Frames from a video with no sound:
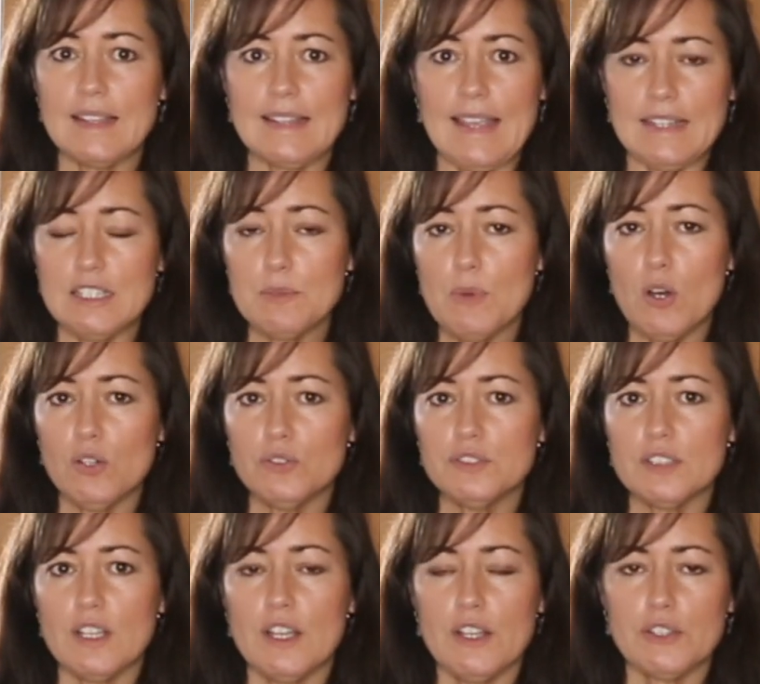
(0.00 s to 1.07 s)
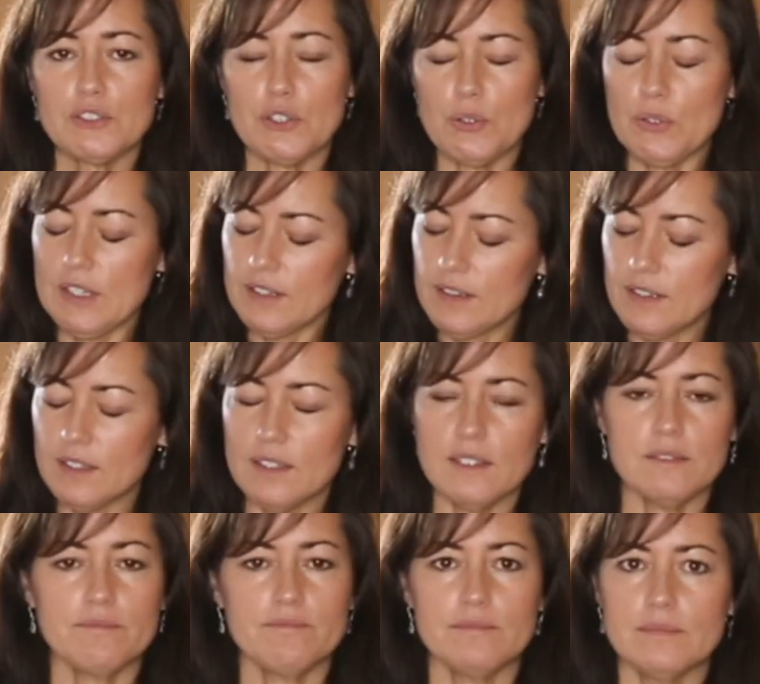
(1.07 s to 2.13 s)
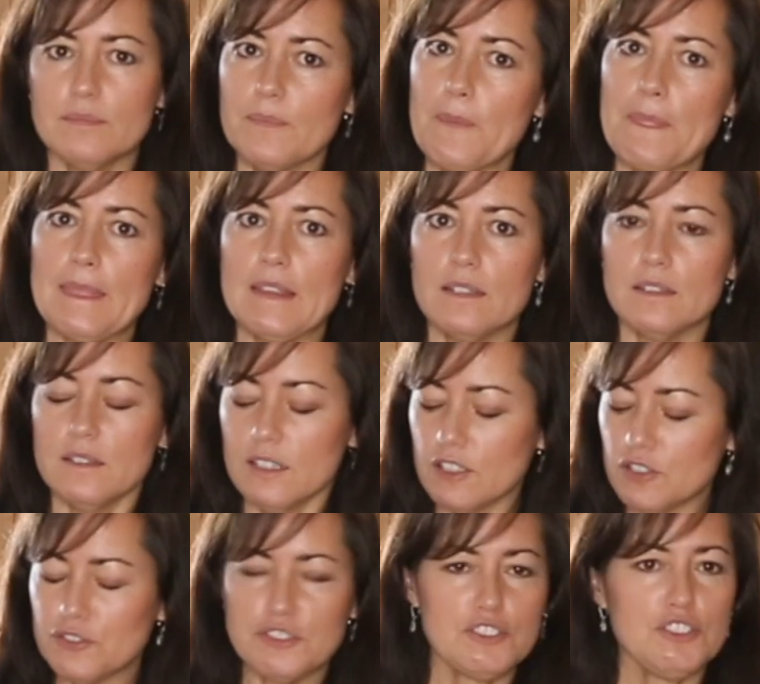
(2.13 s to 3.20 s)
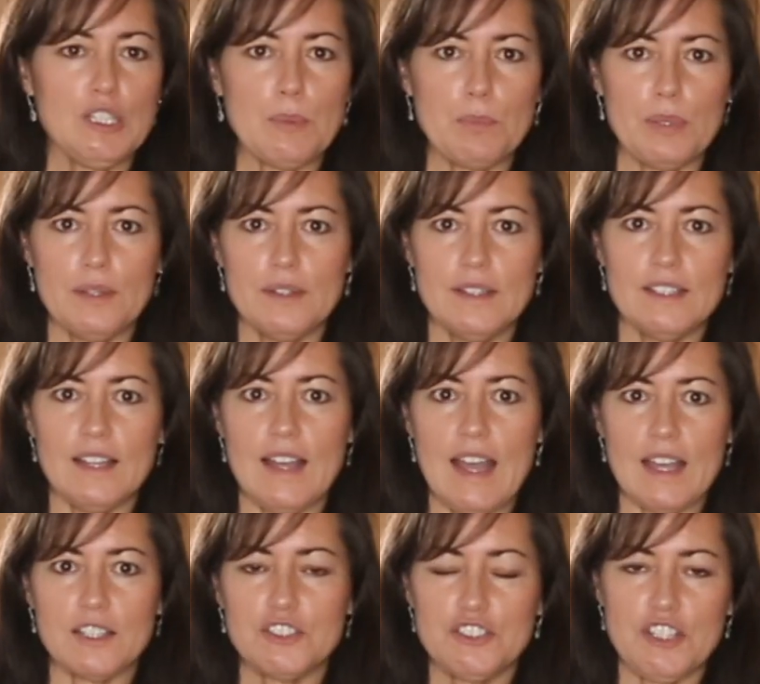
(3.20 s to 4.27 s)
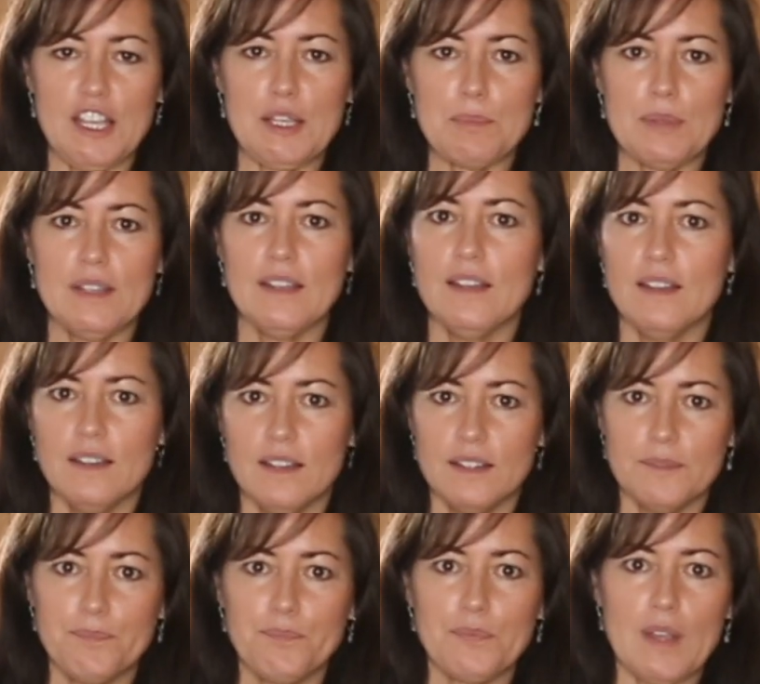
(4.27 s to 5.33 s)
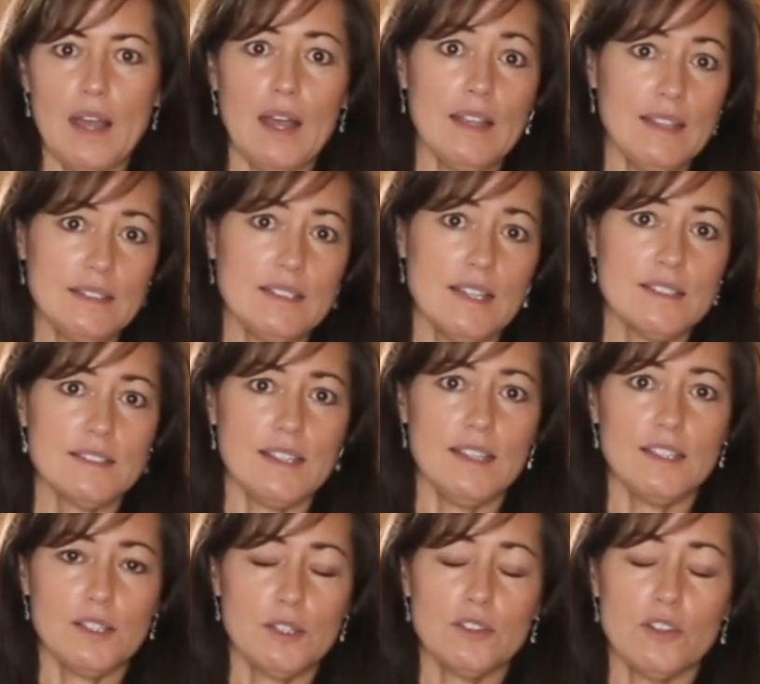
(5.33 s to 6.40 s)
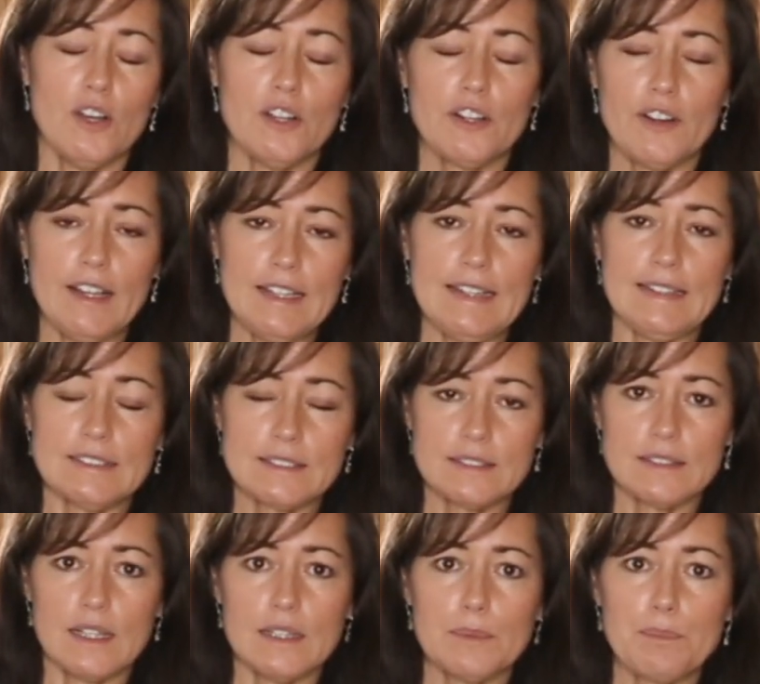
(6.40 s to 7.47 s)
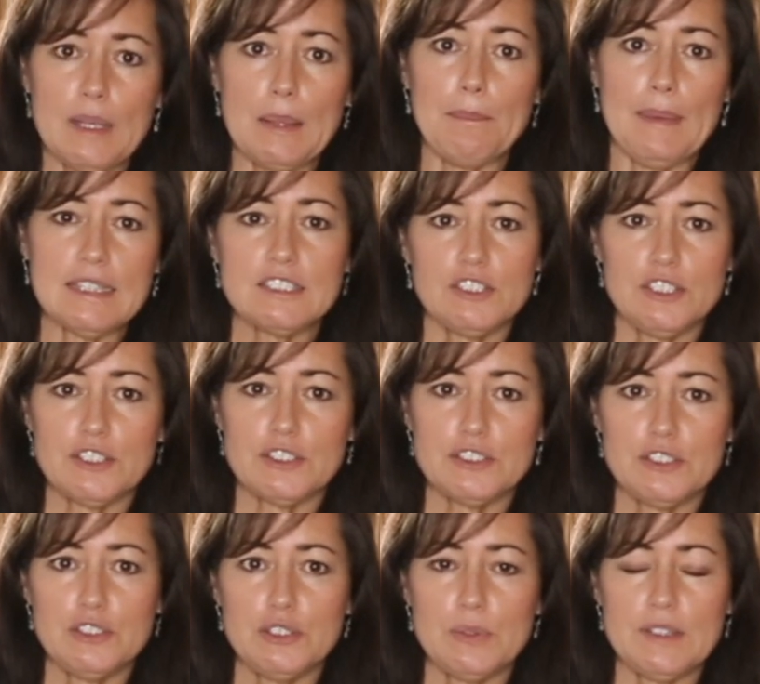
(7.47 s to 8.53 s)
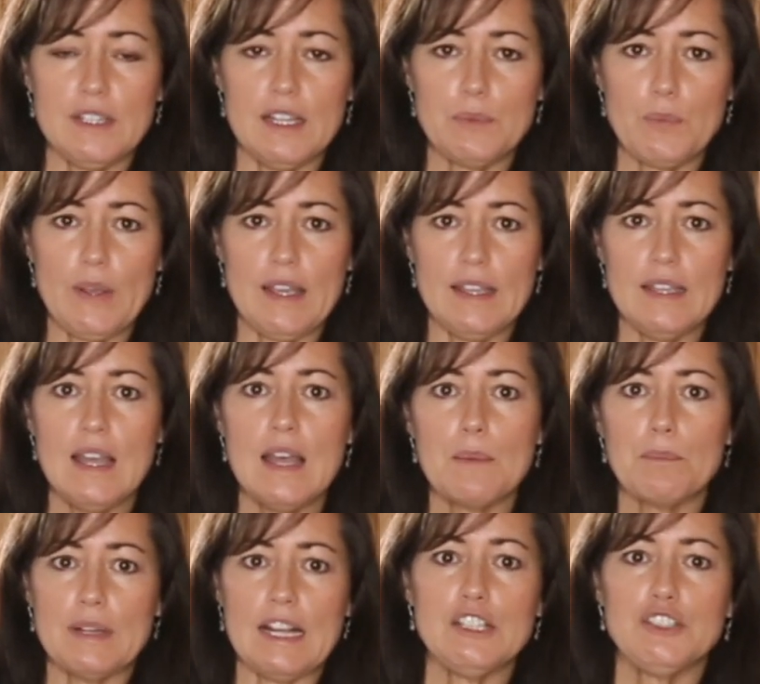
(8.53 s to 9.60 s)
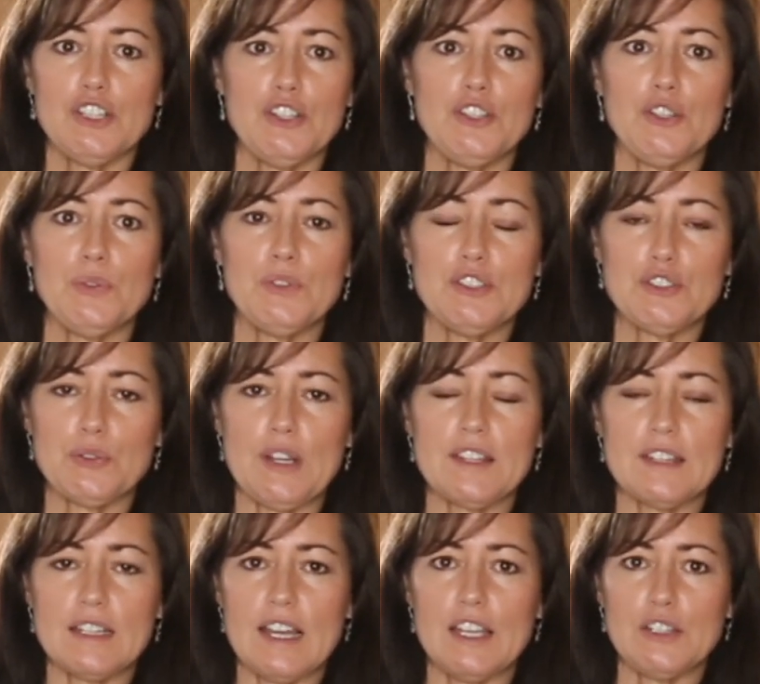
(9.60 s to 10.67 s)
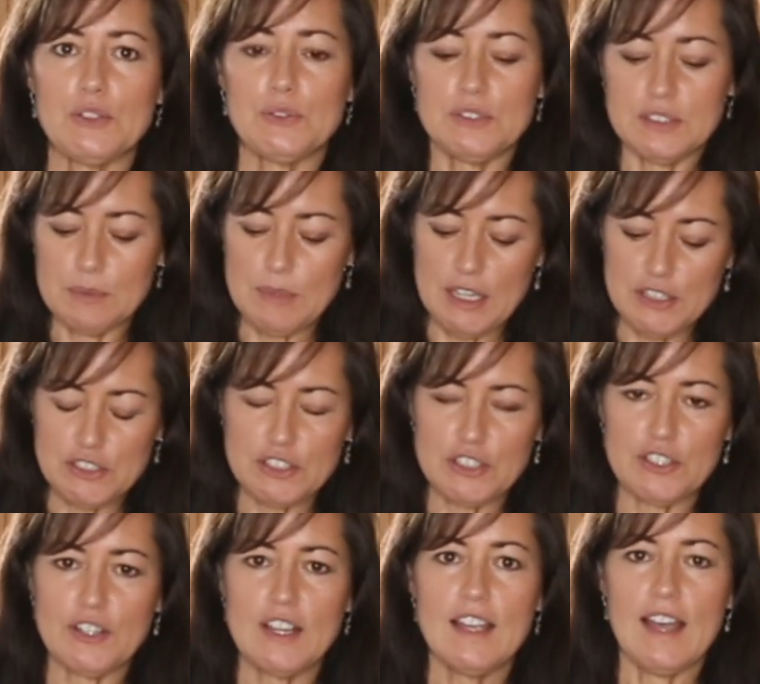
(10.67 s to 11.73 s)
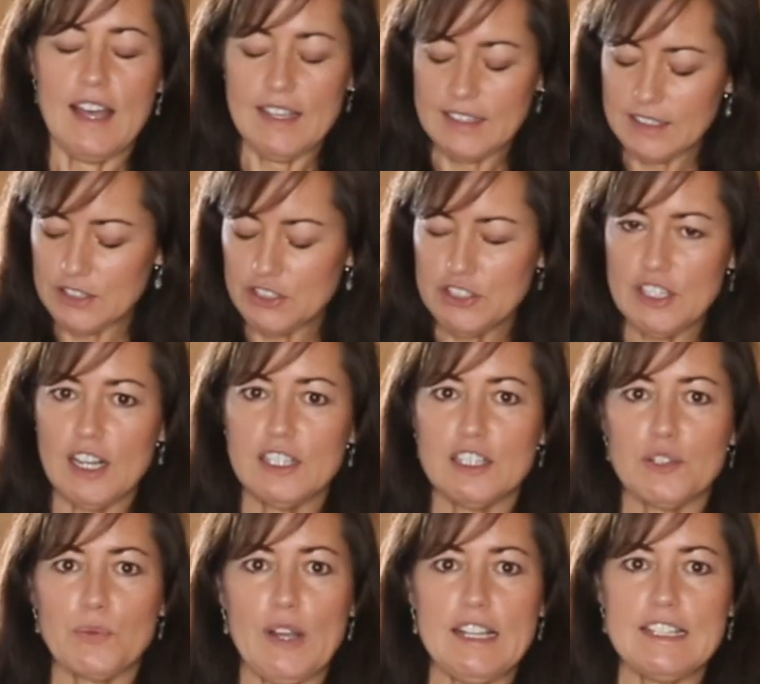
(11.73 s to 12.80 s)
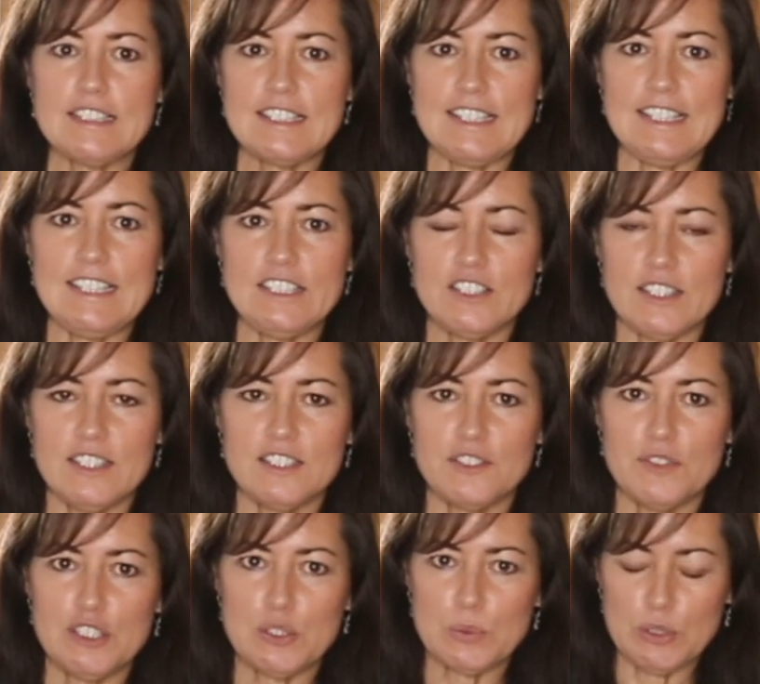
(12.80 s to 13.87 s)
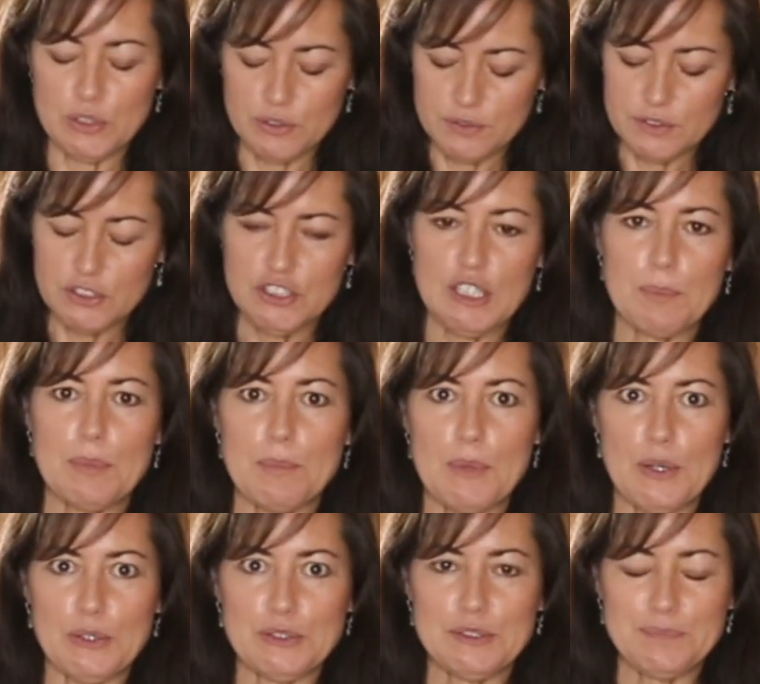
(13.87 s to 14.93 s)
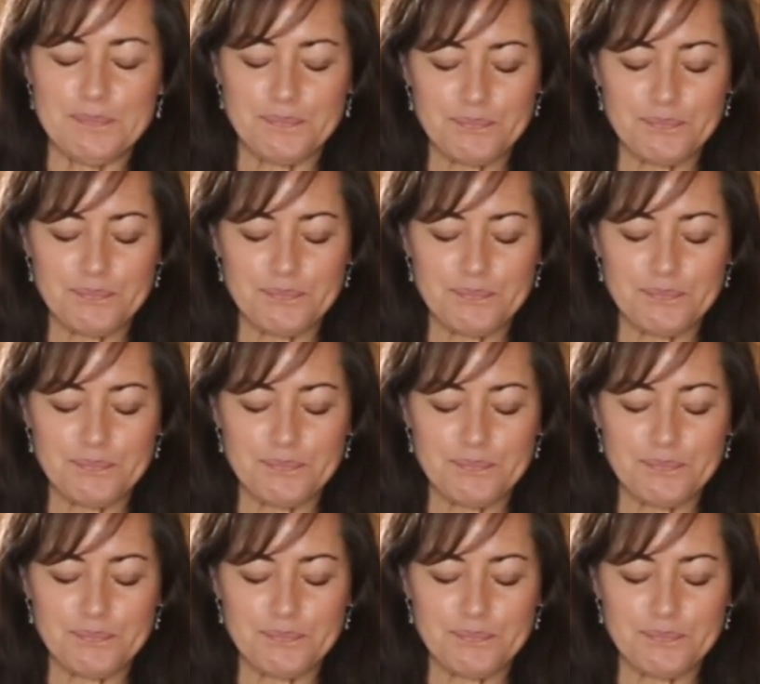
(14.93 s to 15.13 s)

candy molds, so you get the little chip shape. It does take longer and it is a bit messier to do it that way, but I show you the trick that I use to make sure I get the chocolate right into each individual chip mold.